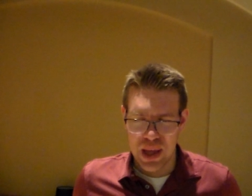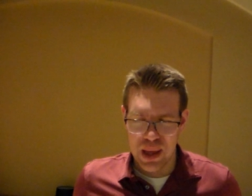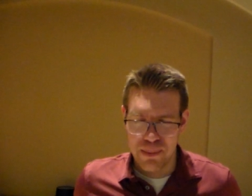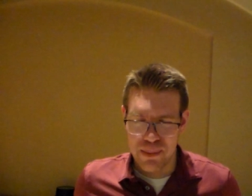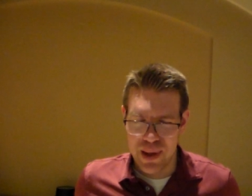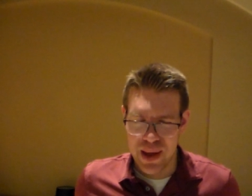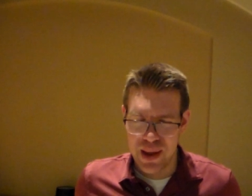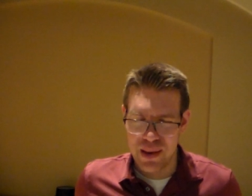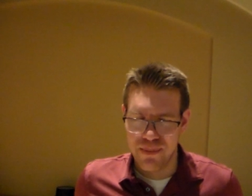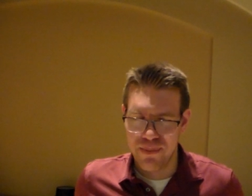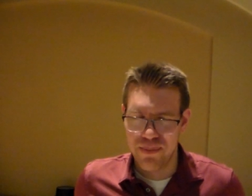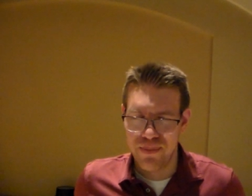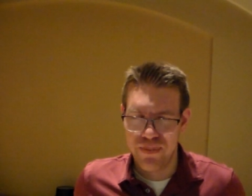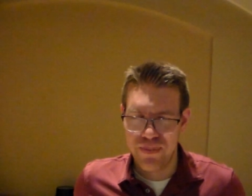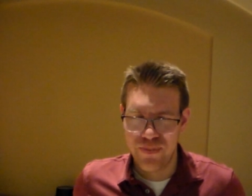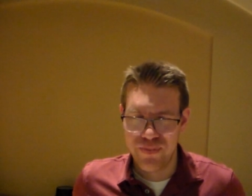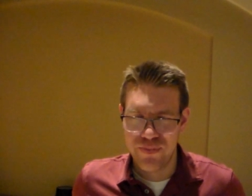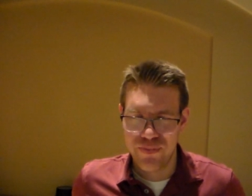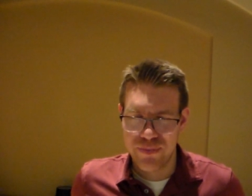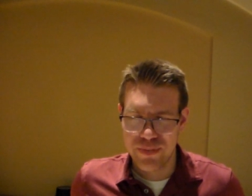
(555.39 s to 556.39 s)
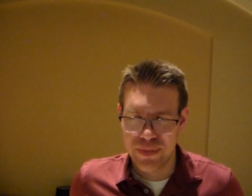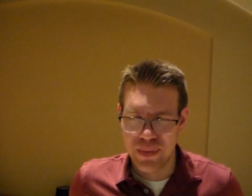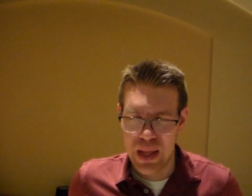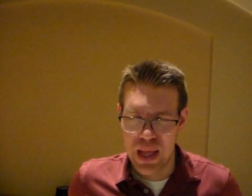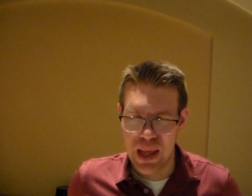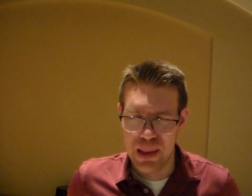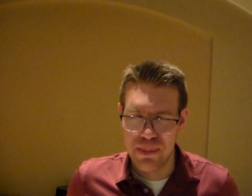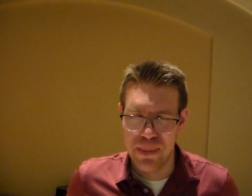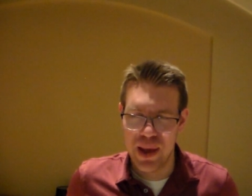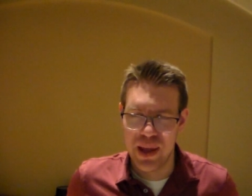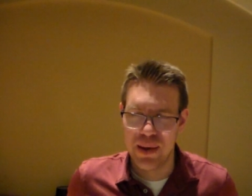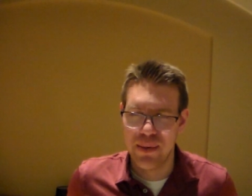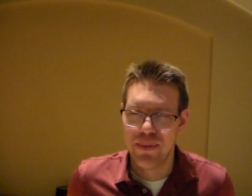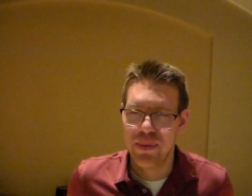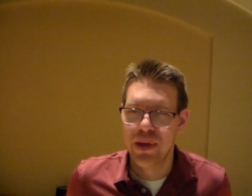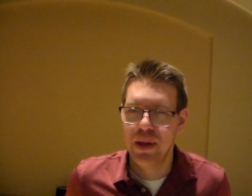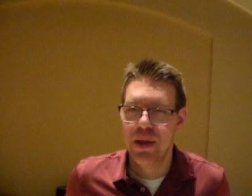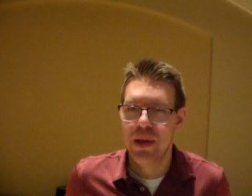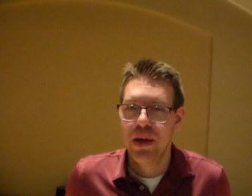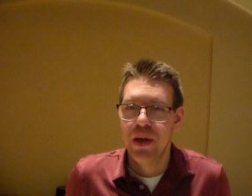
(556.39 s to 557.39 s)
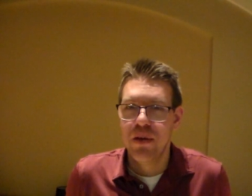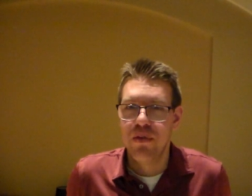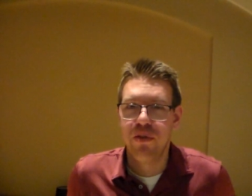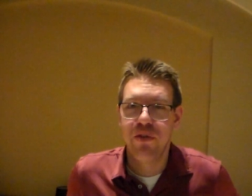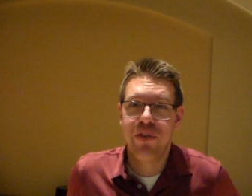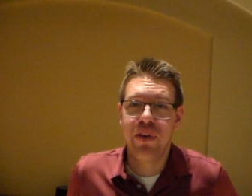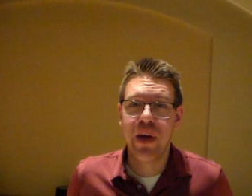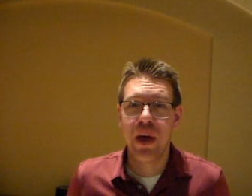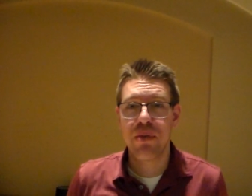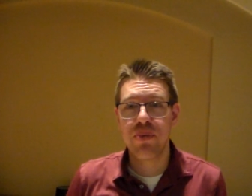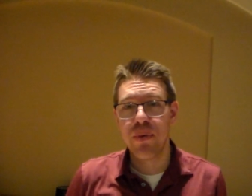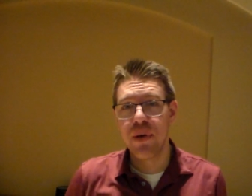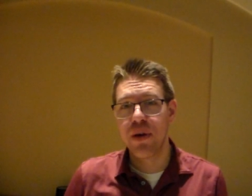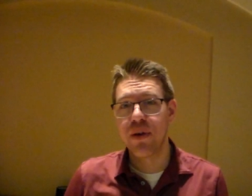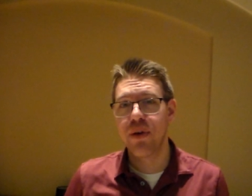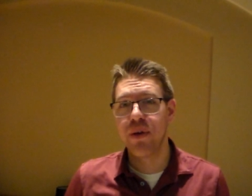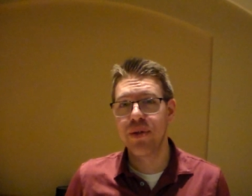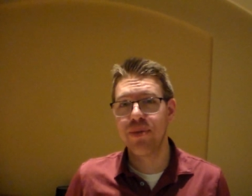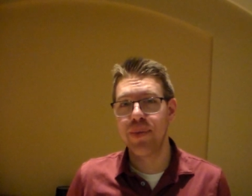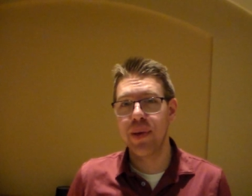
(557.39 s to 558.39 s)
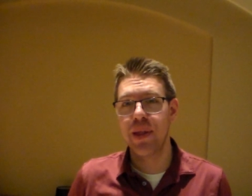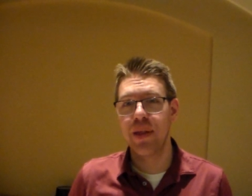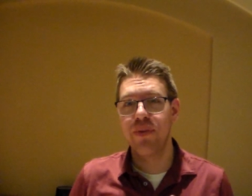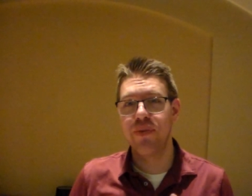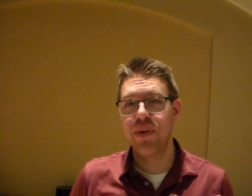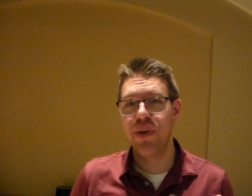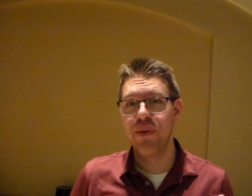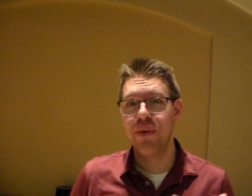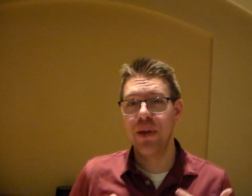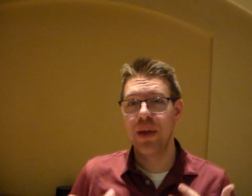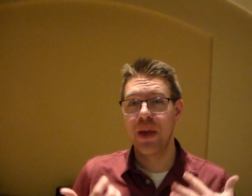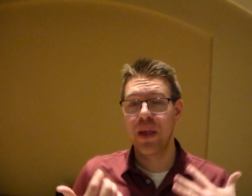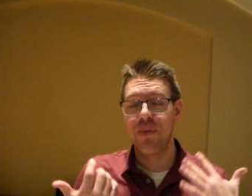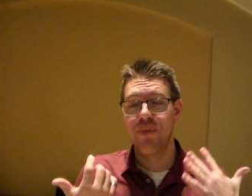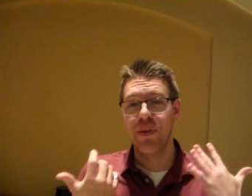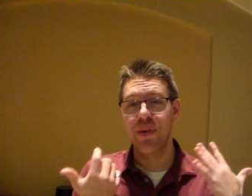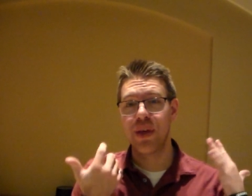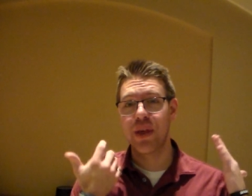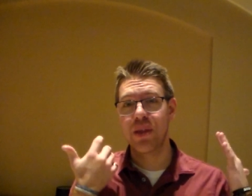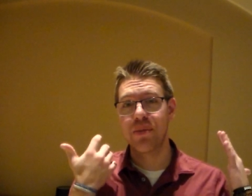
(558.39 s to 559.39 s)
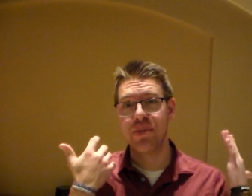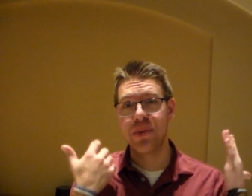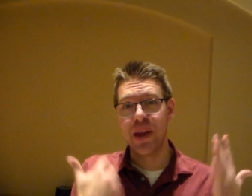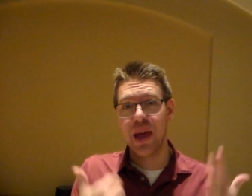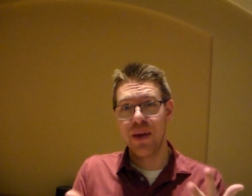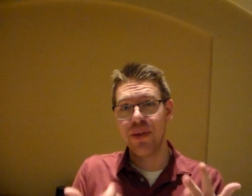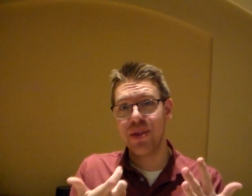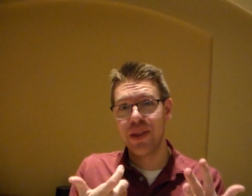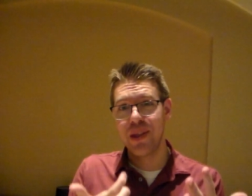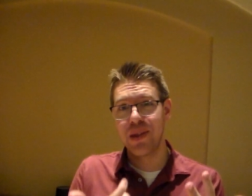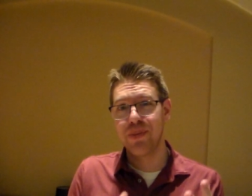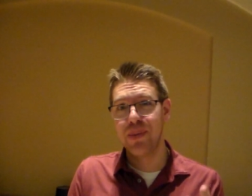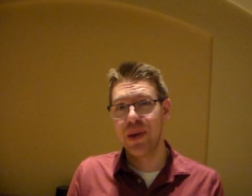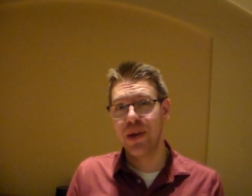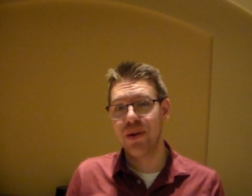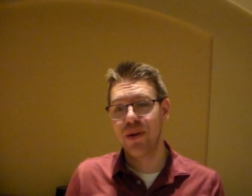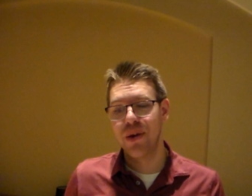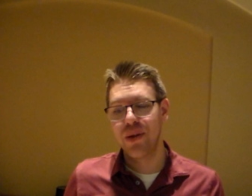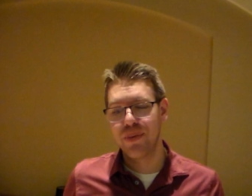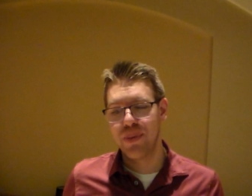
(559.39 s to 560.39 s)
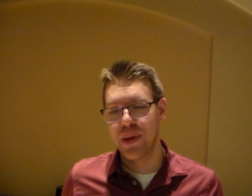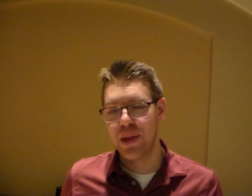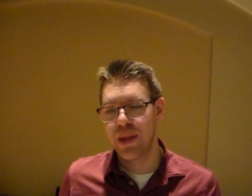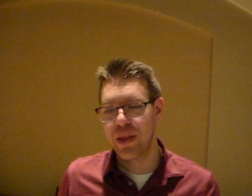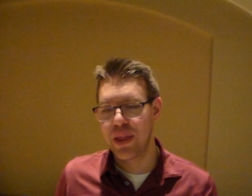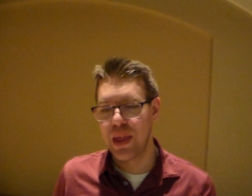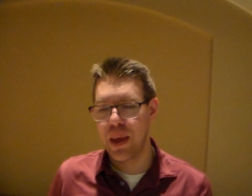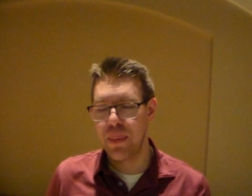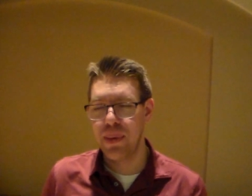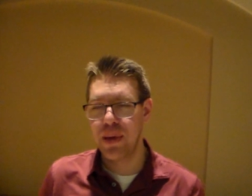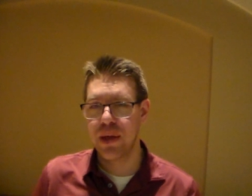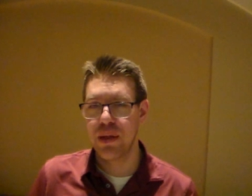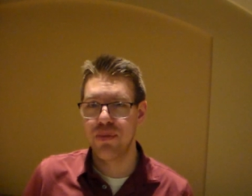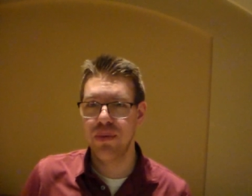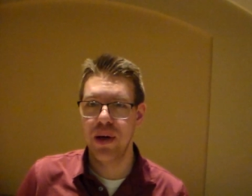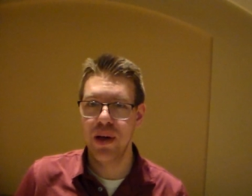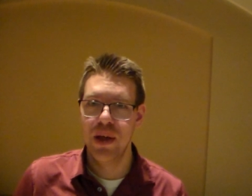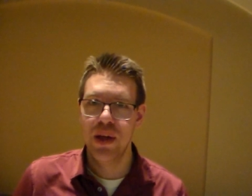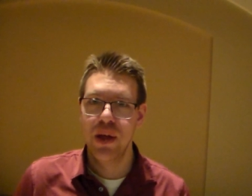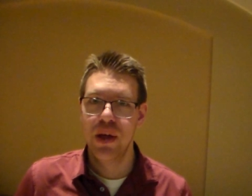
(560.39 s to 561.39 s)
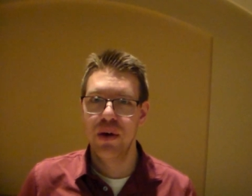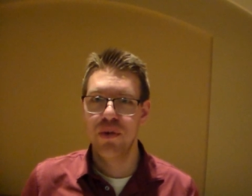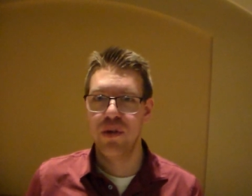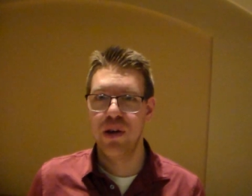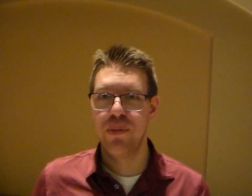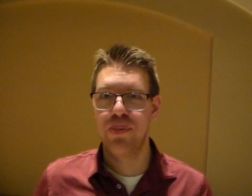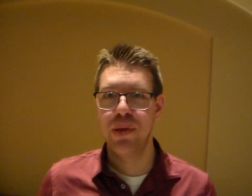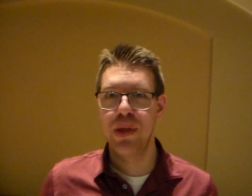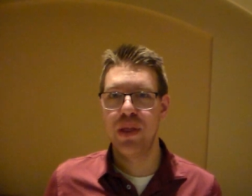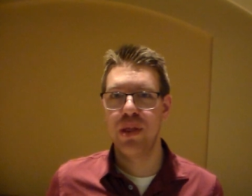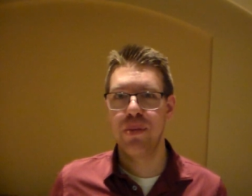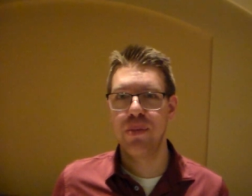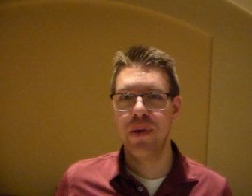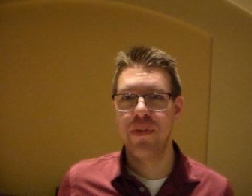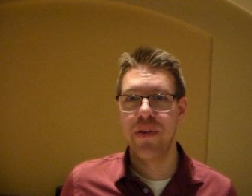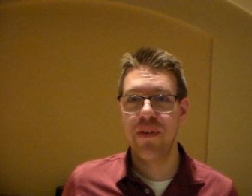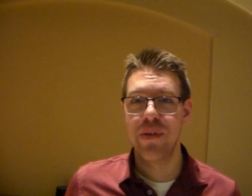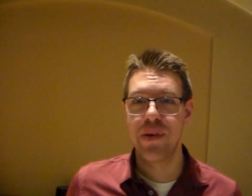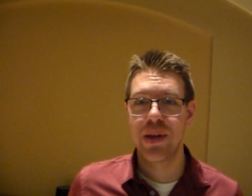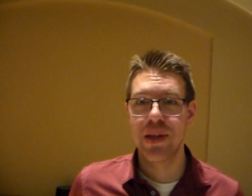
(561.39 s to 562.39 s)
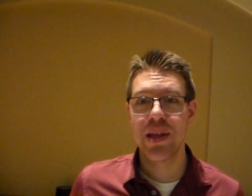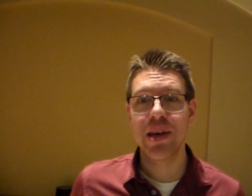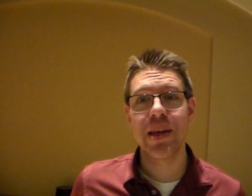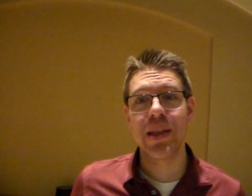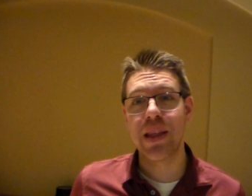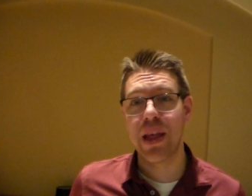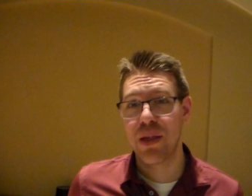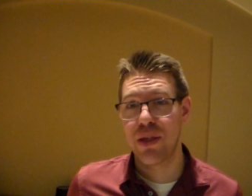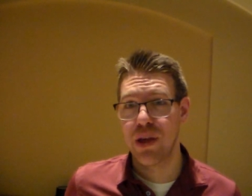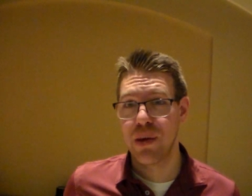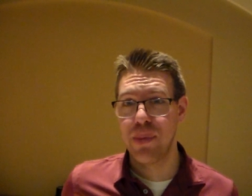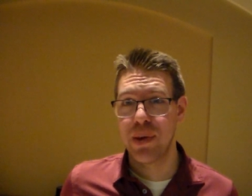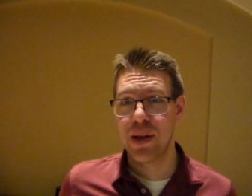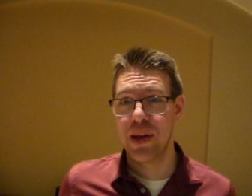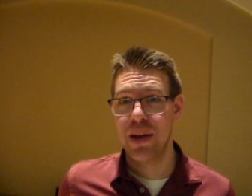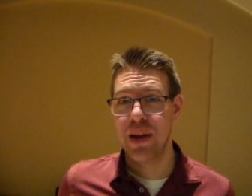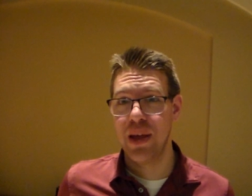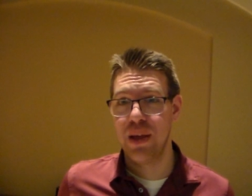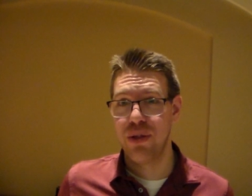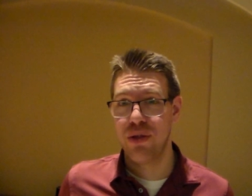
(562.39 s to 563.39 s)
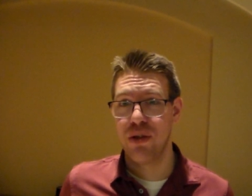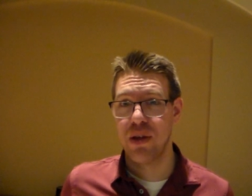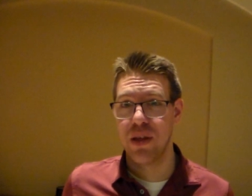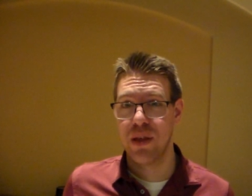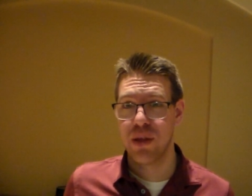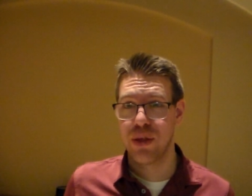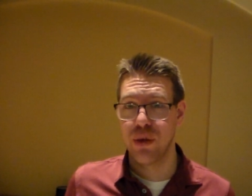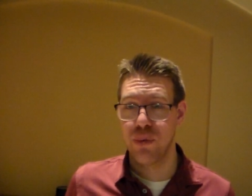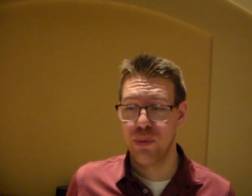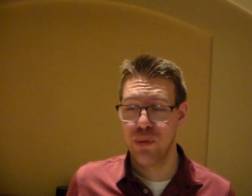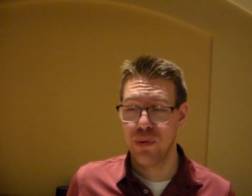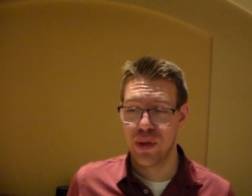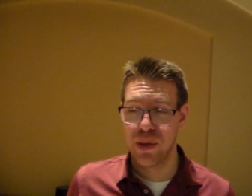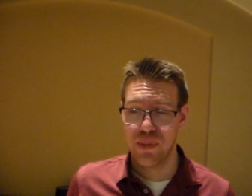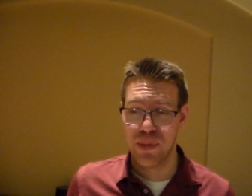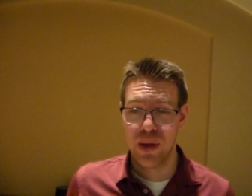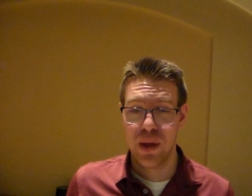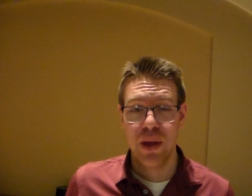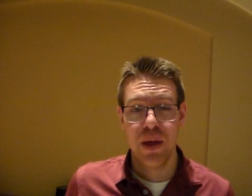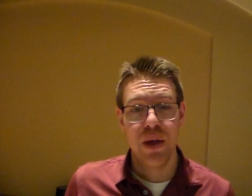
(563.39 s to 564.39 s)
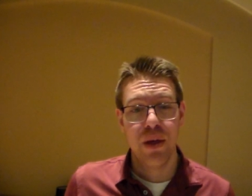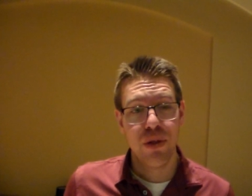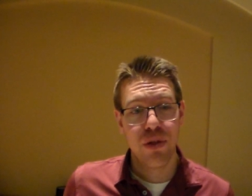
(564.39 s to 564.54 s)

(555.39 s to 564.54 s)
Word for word: Amen. Amen. Well, if you guys were encouraged by this video and you guys feel like someone else is being encouraged by this topic as well, would you please do me a favor? Click on that share button and share this hope with someone.